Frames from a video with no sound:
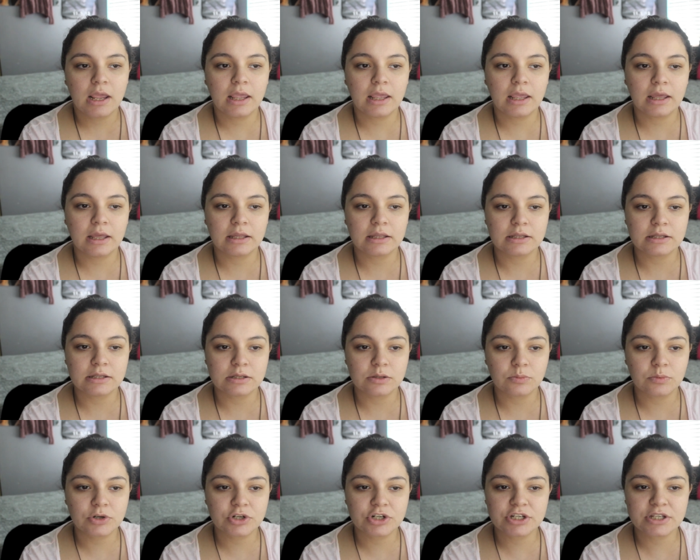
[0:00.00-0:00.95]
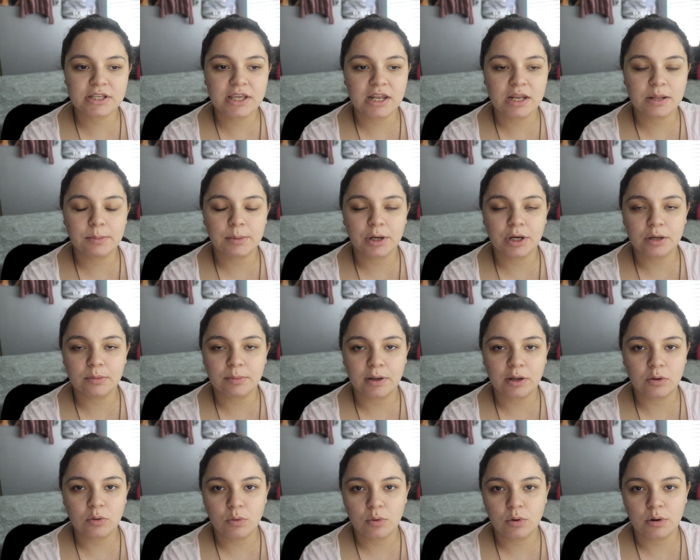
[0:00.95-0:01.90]
And we're just getting married
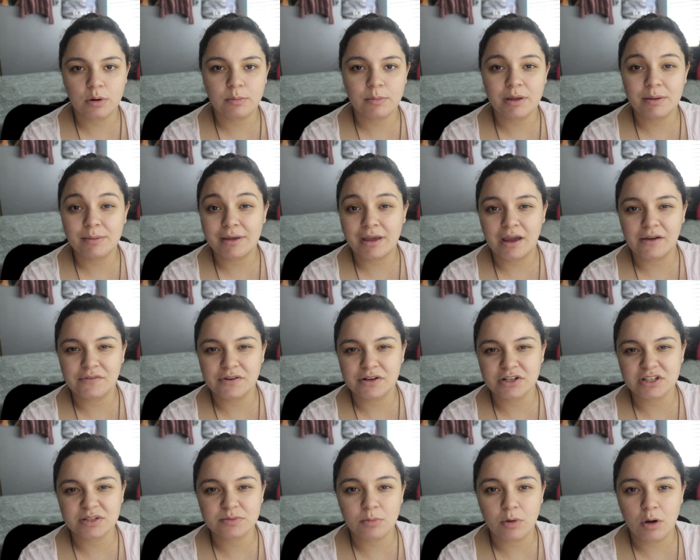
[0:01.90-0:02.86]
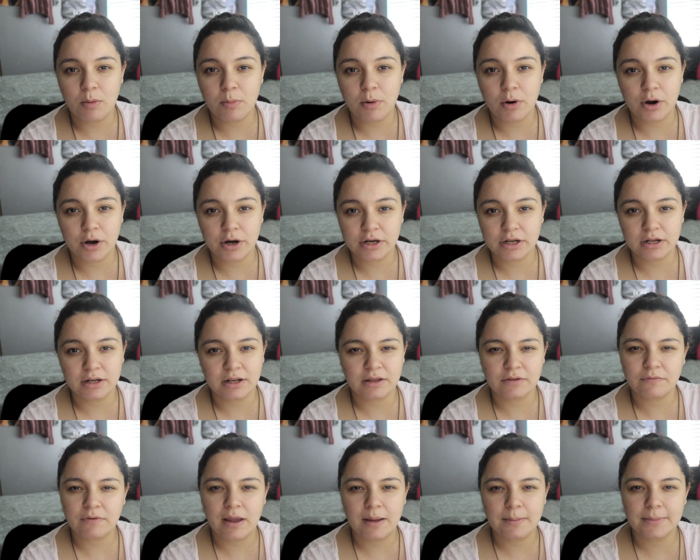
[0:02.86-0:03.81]
by court, maybe having a small party,
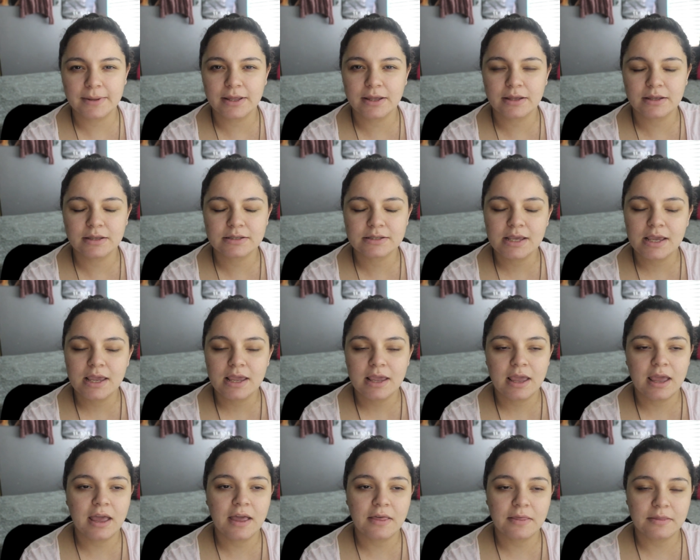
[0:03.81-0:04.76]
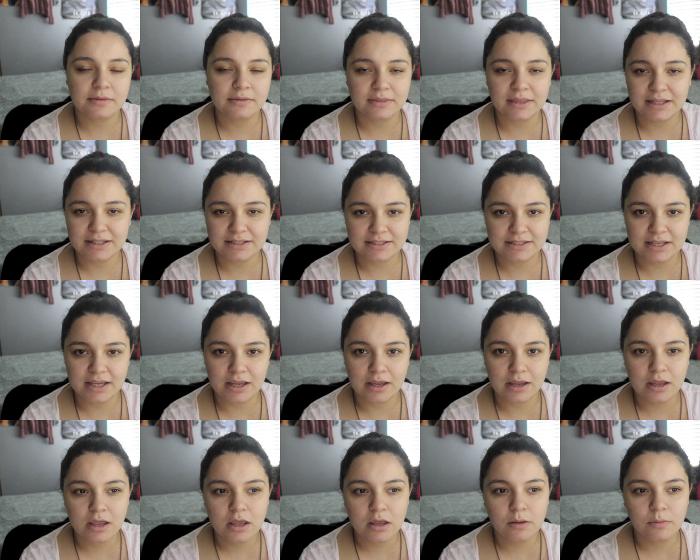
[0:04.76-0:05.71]
like family, and that's
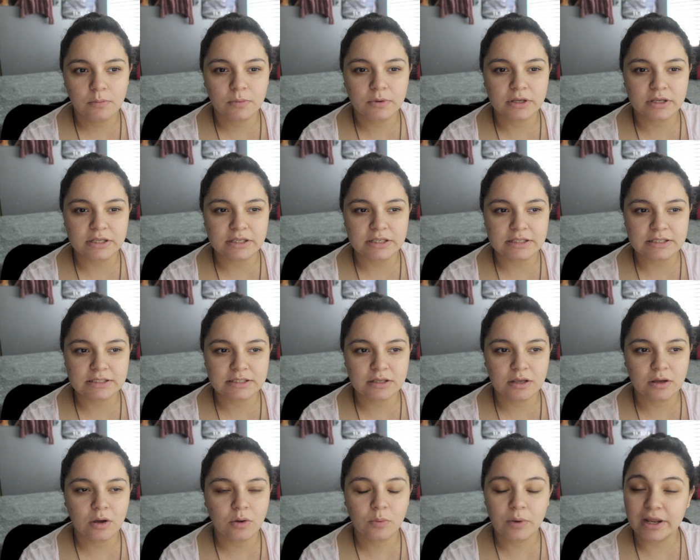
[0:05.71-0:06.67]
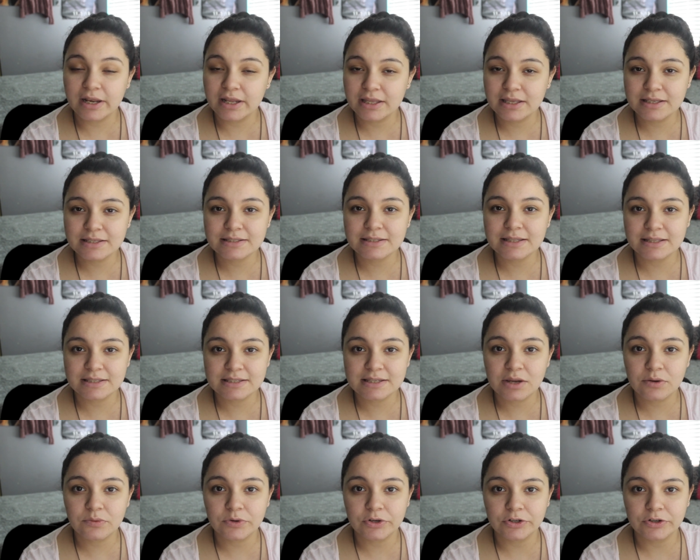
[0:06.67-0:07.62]
it. Because weddings, let's
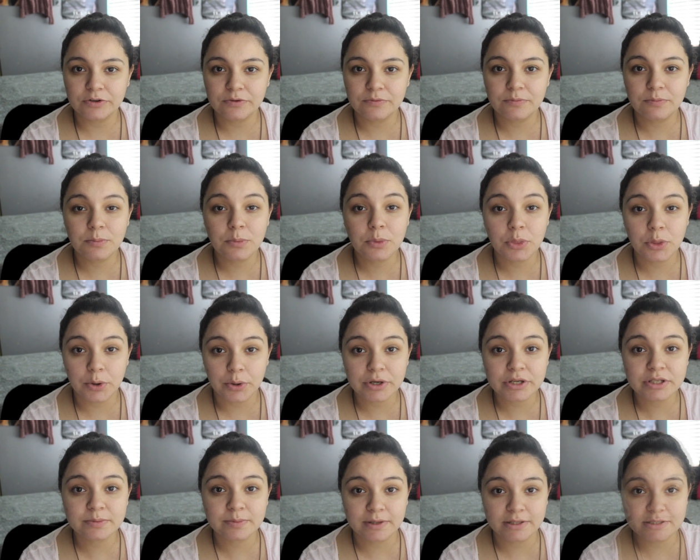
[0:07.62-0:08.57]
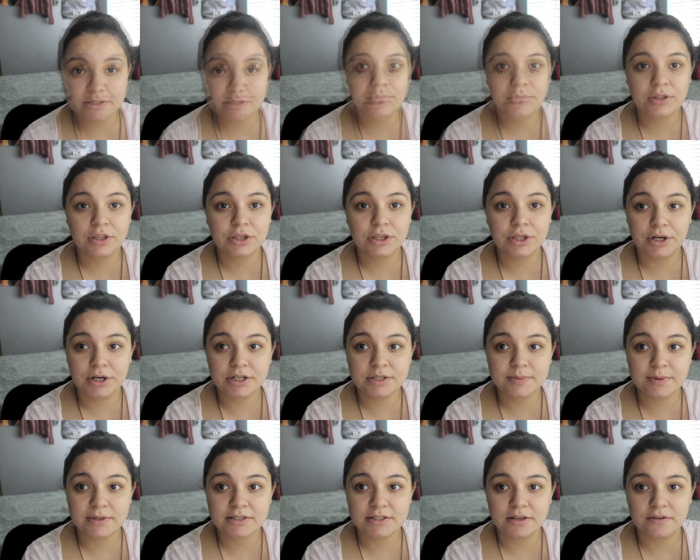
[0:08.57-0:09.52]
get real, they're expensive. They're
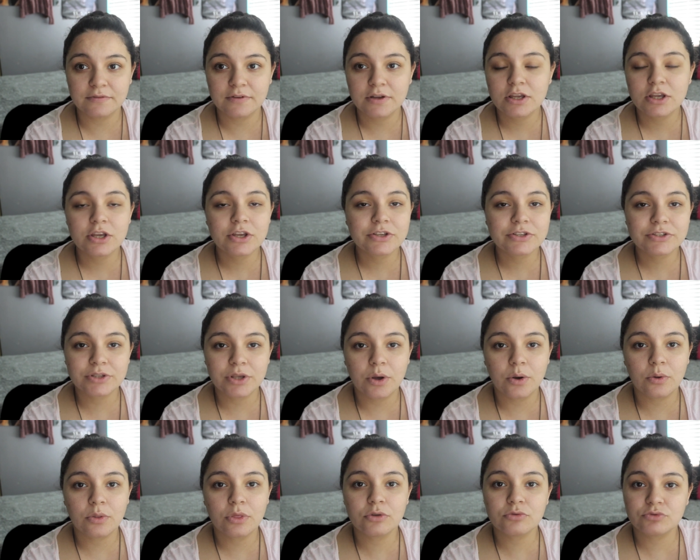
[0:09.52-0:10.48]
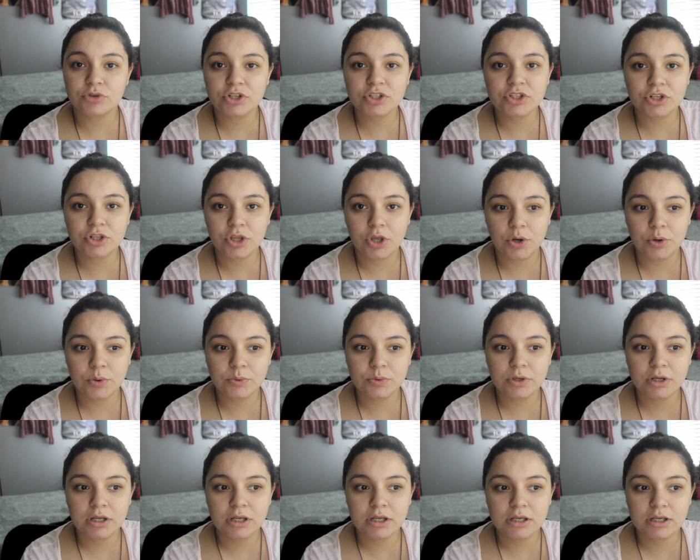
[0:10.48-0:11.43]
expensive. So the dress
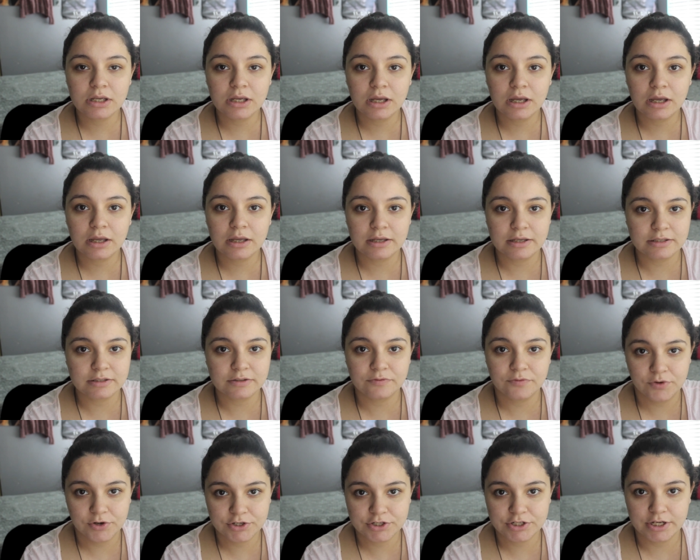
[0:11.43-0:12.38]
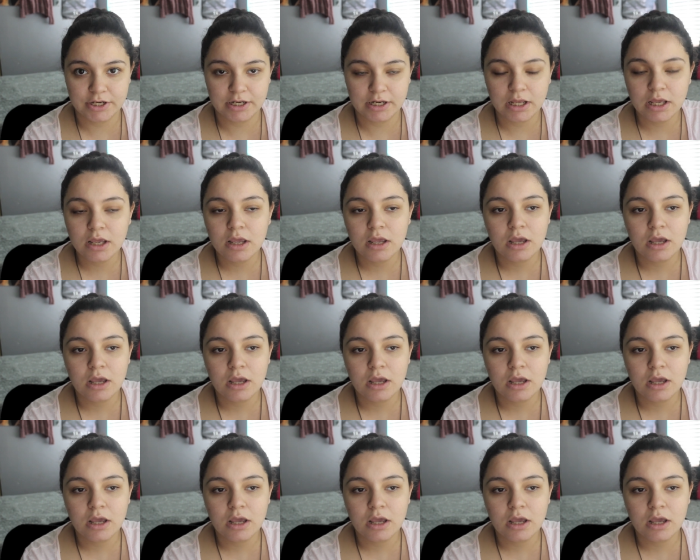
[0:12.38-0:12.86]
alone is a fortune.